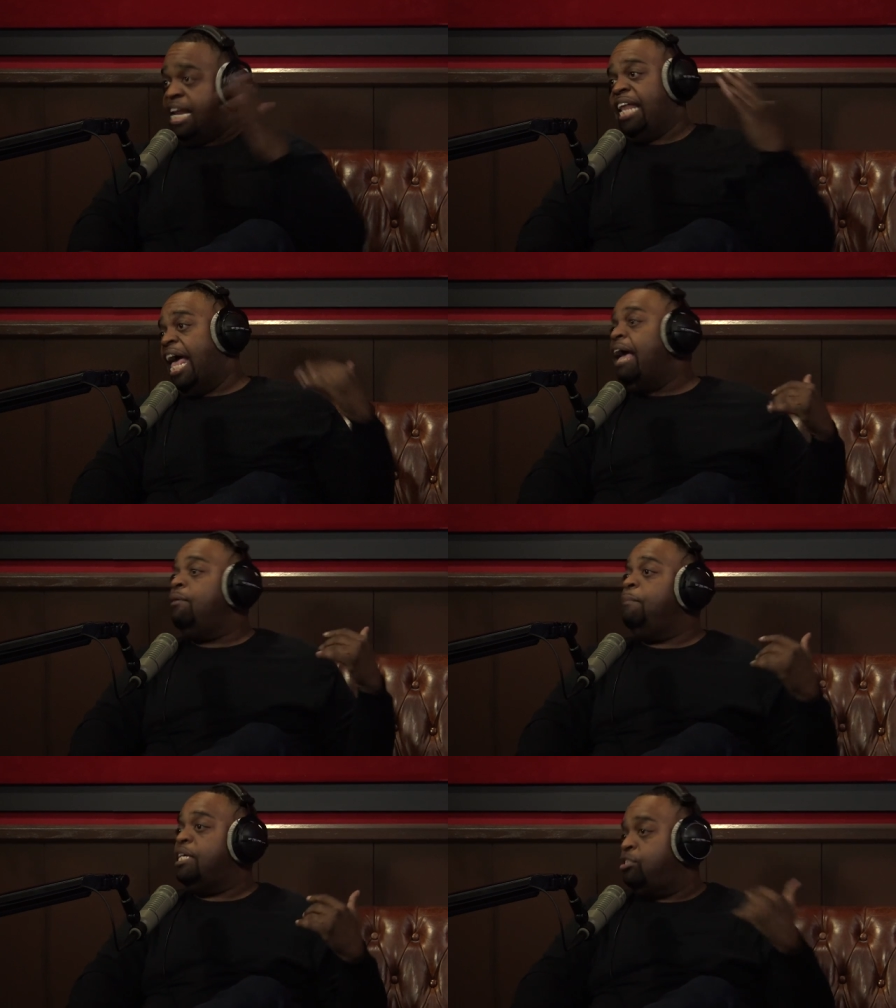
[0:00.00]
Now,
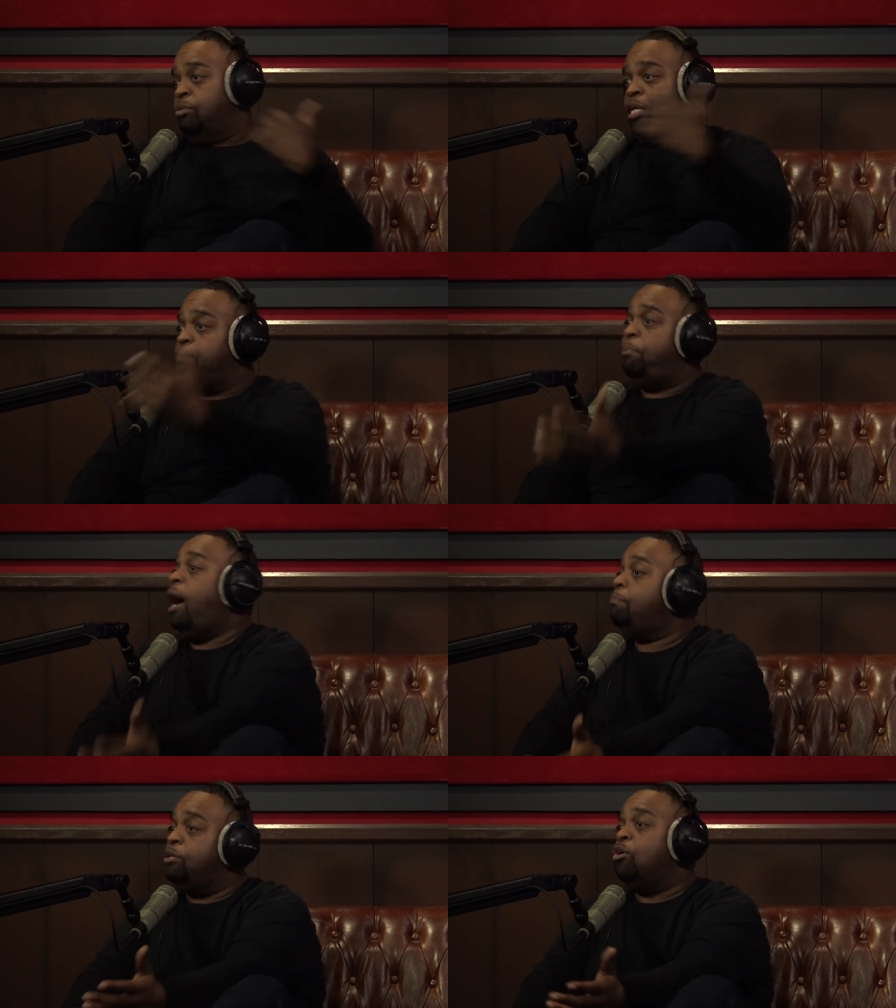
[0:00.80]
that makes you an
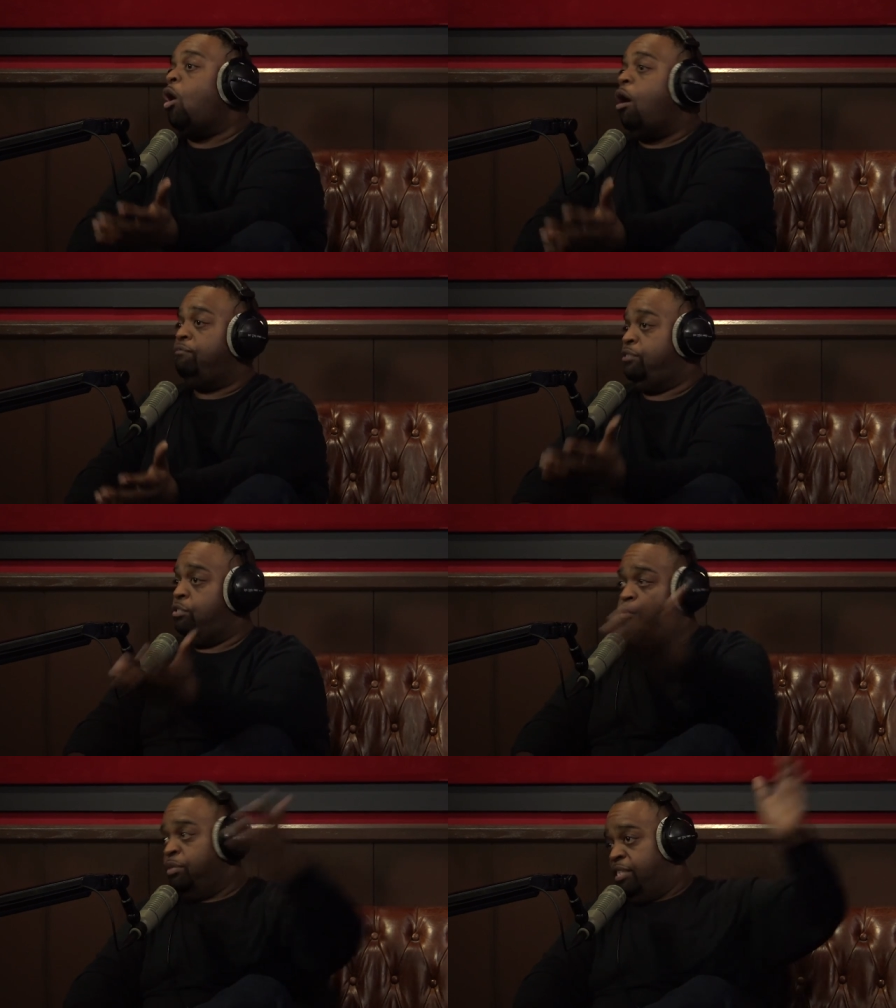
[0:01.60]
unpopular
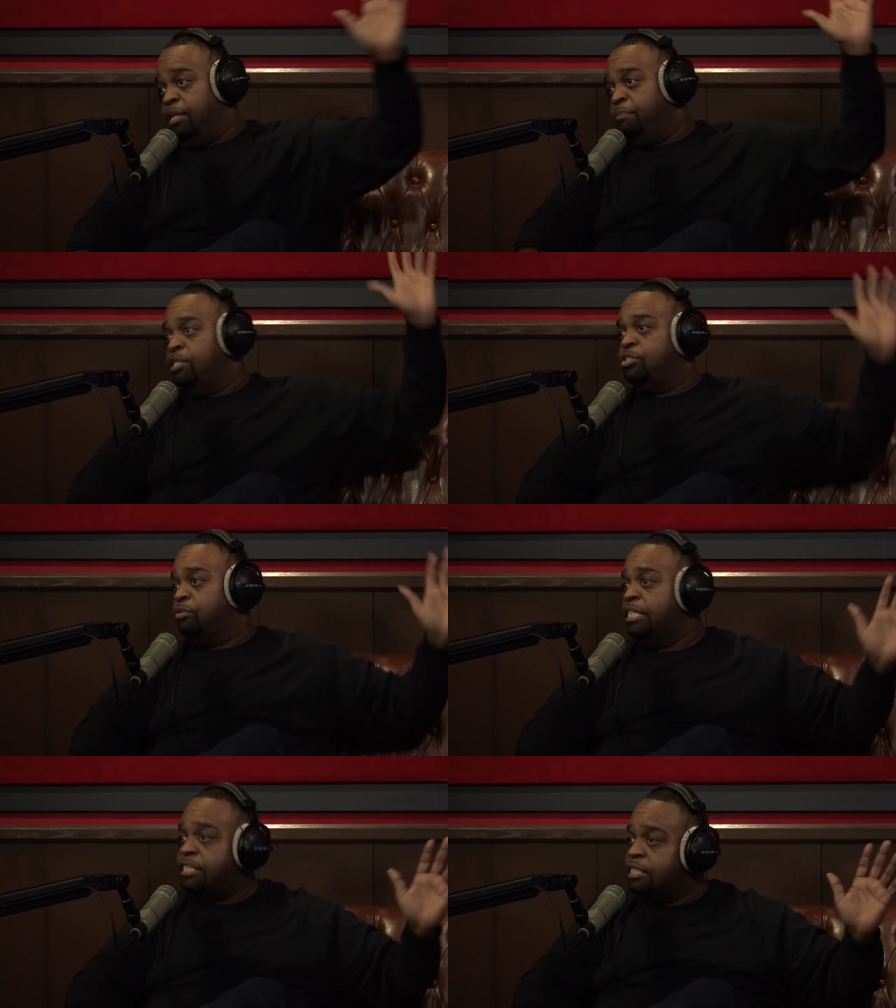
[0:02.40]
officer with the
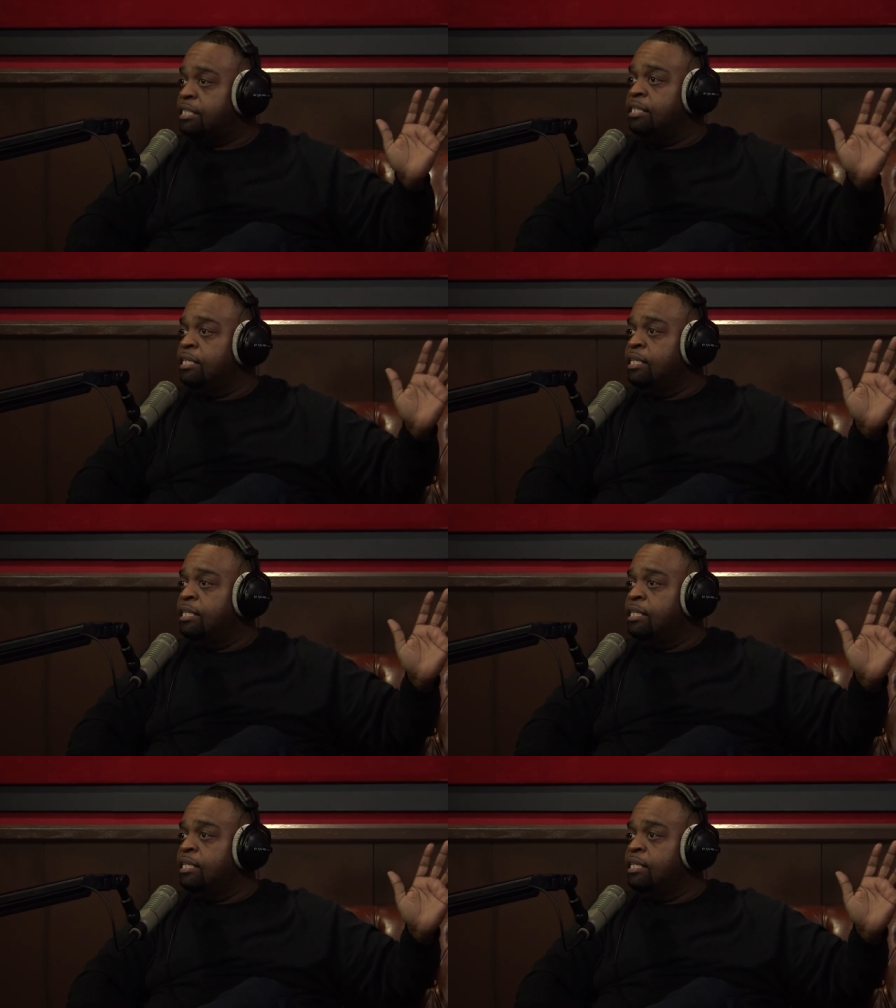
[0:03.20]
administration.